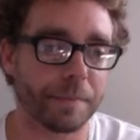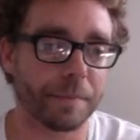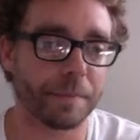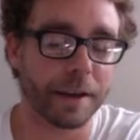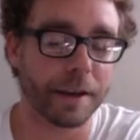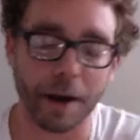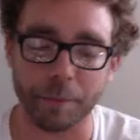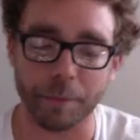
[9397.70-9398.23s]

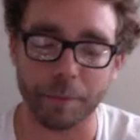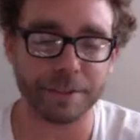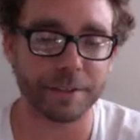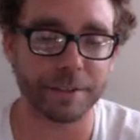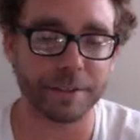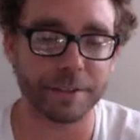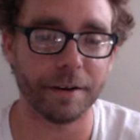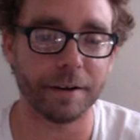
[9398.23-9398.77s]
Yeah, we just
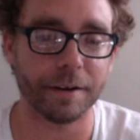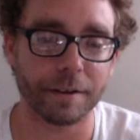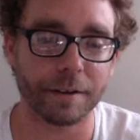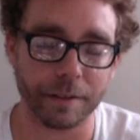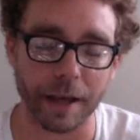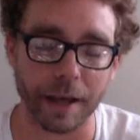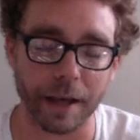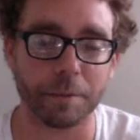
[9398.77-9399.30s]
need.
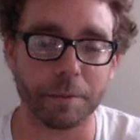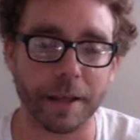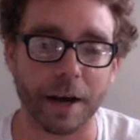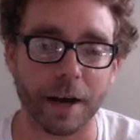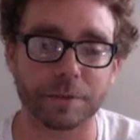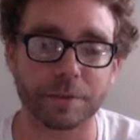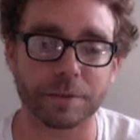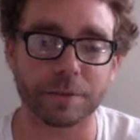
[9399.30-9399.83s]
That's how many
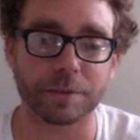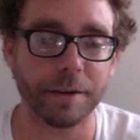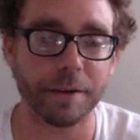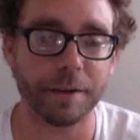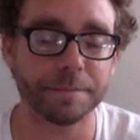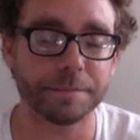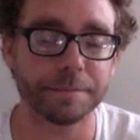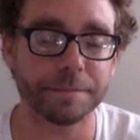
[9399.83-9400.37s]
outs we need.
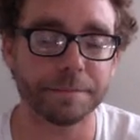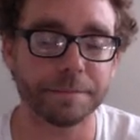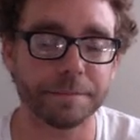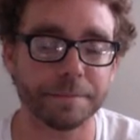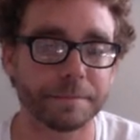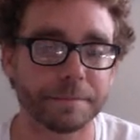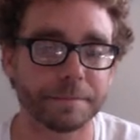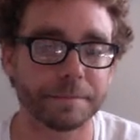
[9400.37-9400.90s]

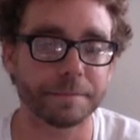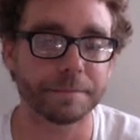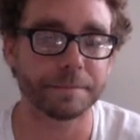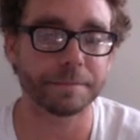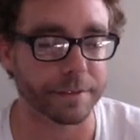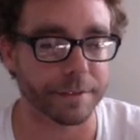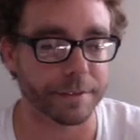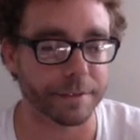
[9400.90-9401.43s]
That'd be
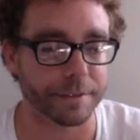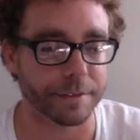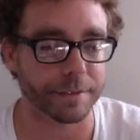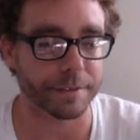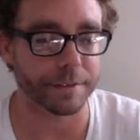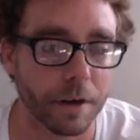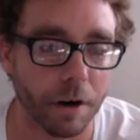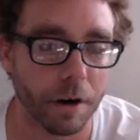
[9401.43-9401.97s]
nice.
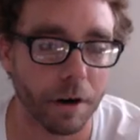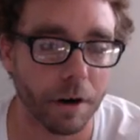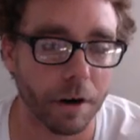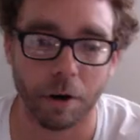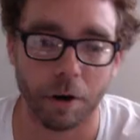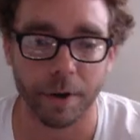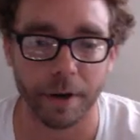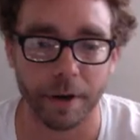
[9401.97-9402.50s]
Oh
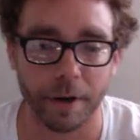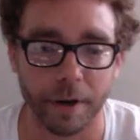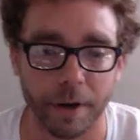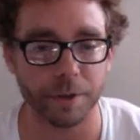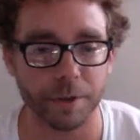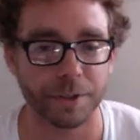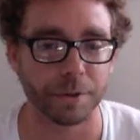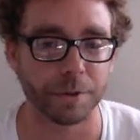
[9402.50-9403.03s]
no, we need
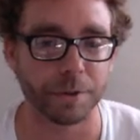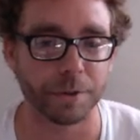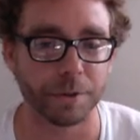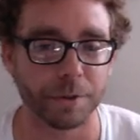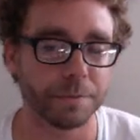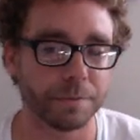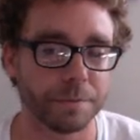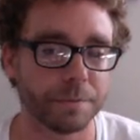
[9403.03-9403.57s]
1, 2.
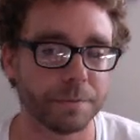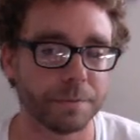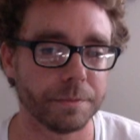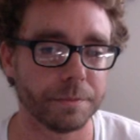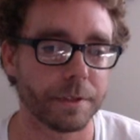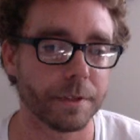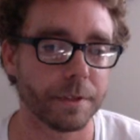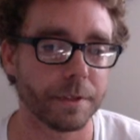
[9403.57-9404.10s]

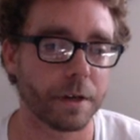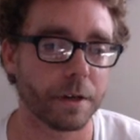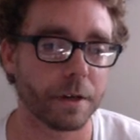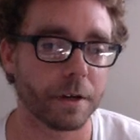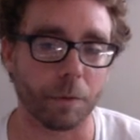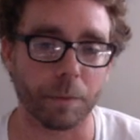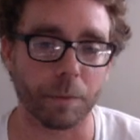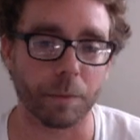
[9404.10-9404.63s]

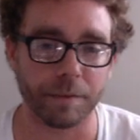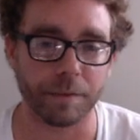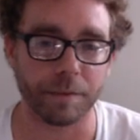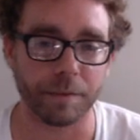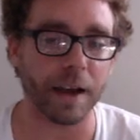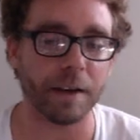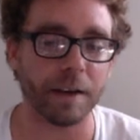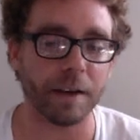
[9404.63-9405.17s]
No, we need
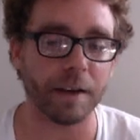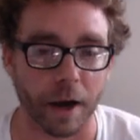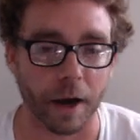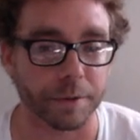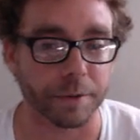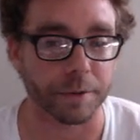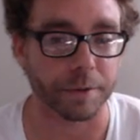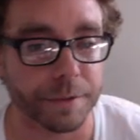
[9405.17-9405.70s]
5 more
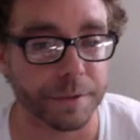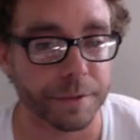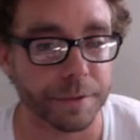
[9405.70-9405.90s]
outs.